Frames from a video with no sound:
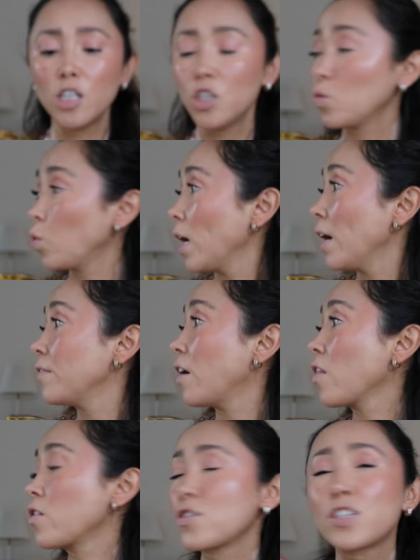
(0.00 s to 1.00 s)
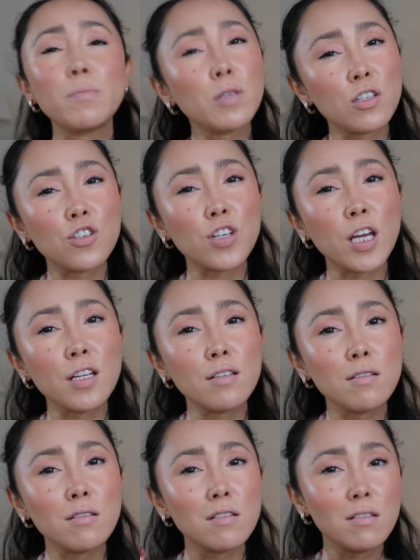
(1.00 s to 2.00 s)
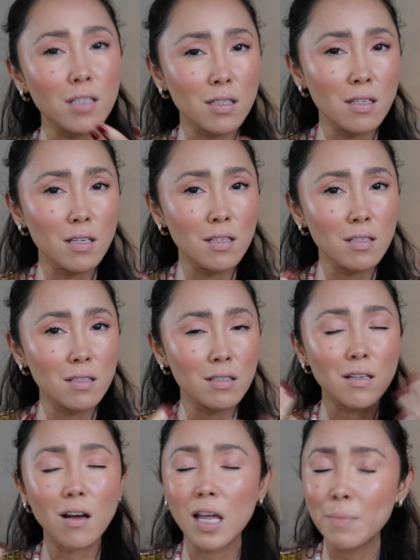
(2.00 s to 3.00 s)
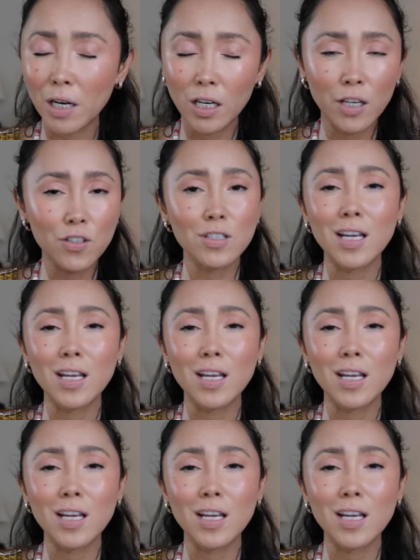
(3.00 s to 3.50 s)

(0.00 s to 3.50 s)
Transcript: Do I have other similar shades than this in my collection?